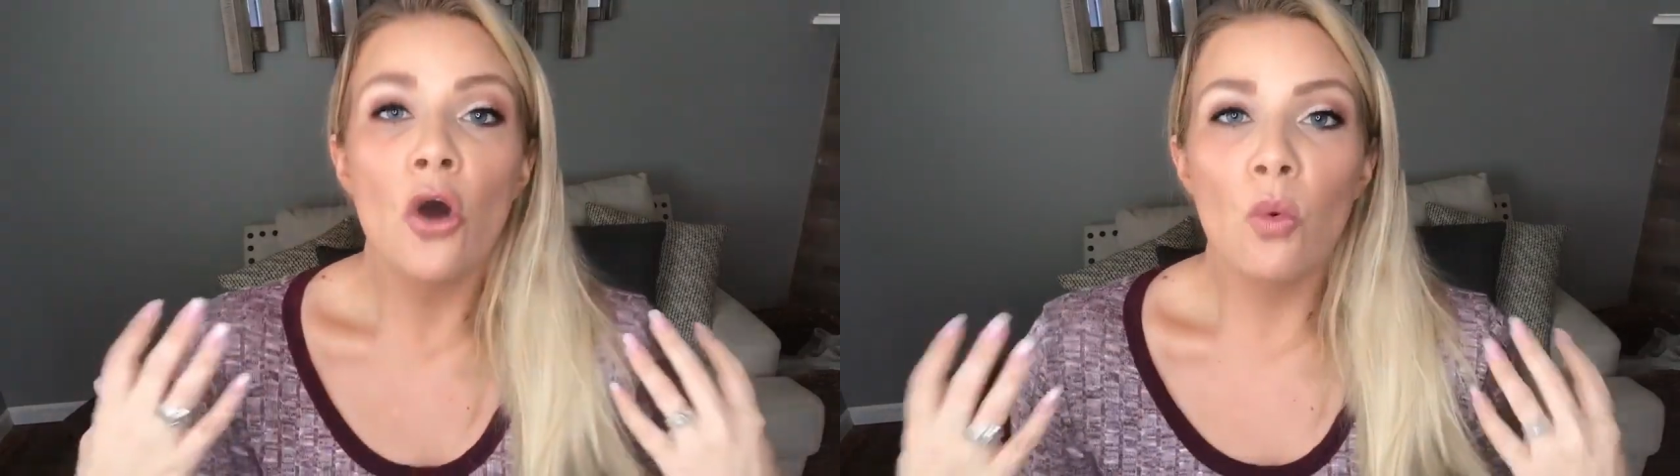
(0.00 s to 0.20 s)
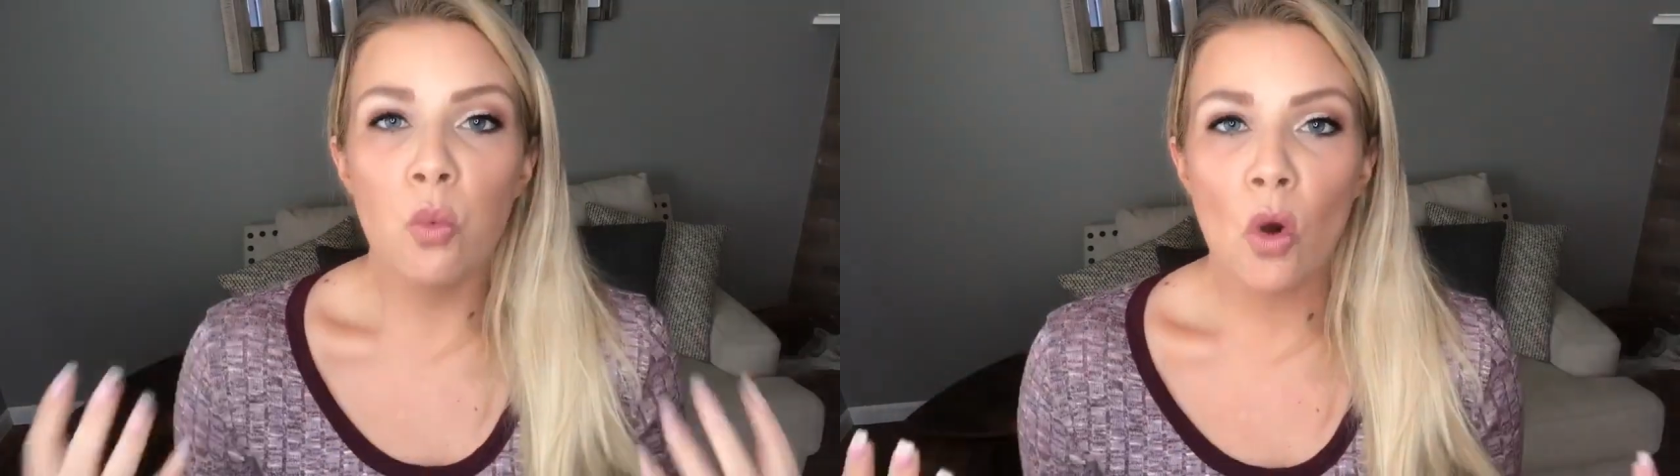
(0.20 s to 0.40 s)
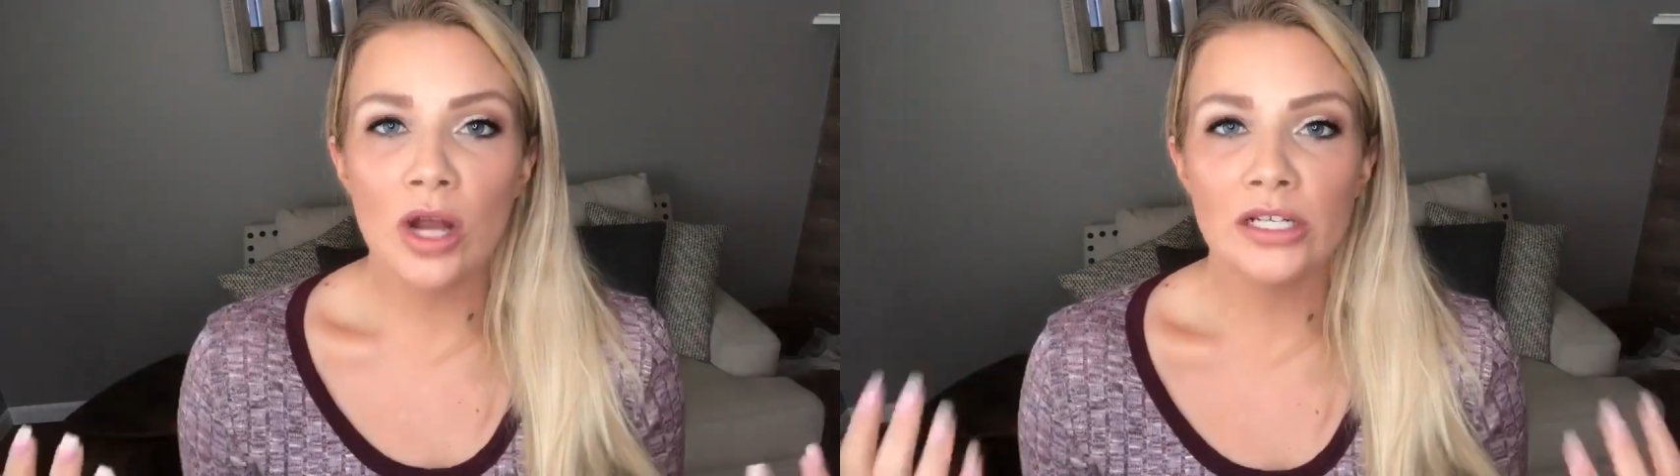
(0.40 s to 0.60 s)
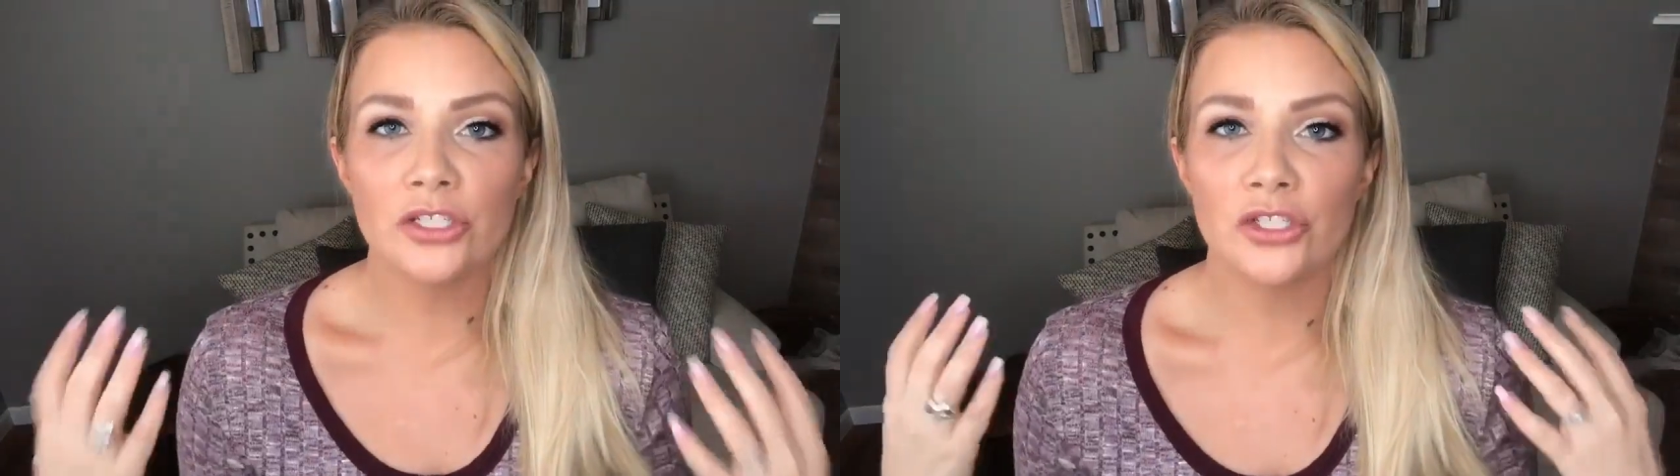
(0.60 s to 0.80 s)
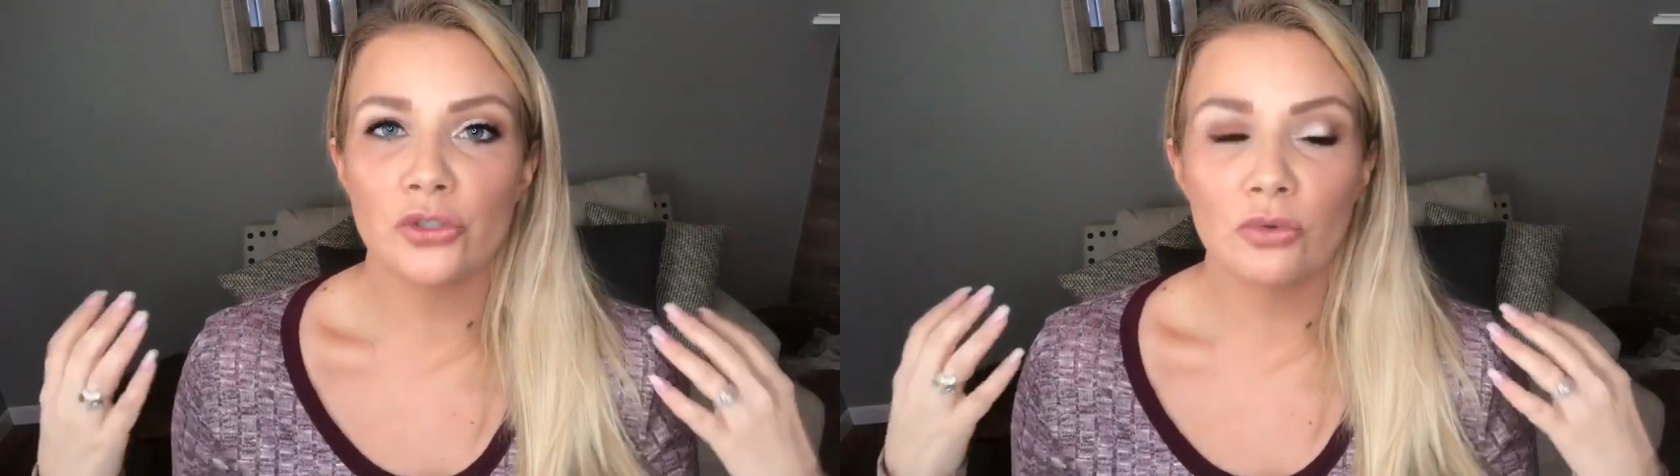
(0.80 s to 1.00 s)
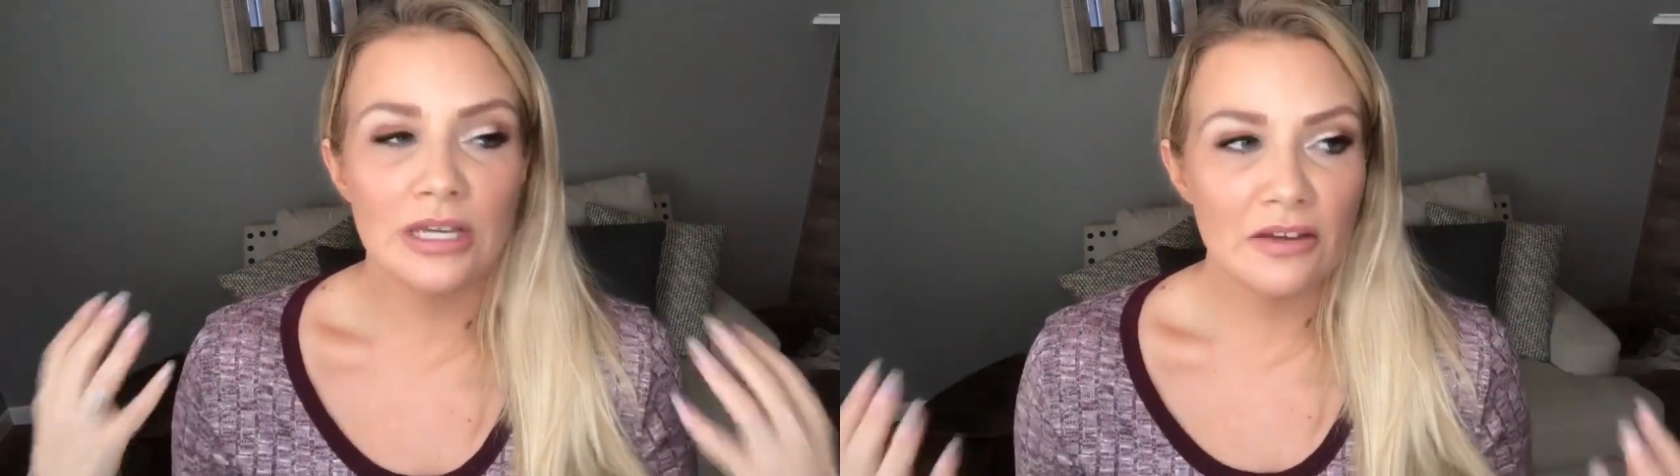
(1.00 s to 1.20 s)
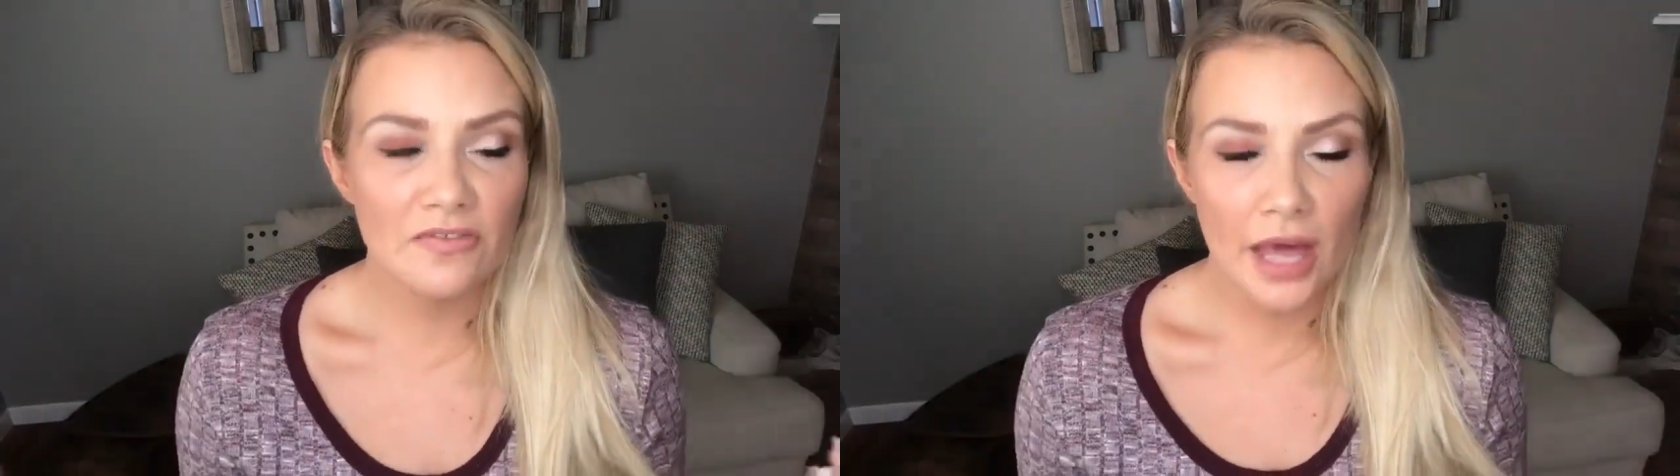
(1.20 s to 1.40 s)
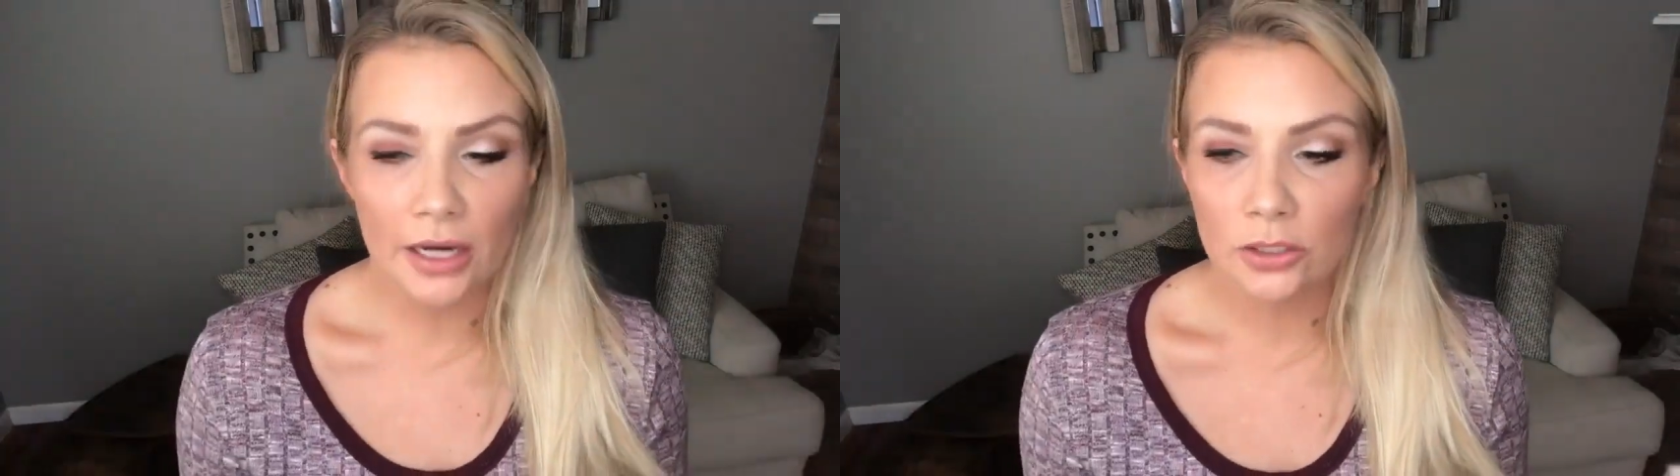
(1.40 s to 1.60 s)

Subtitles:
want to give that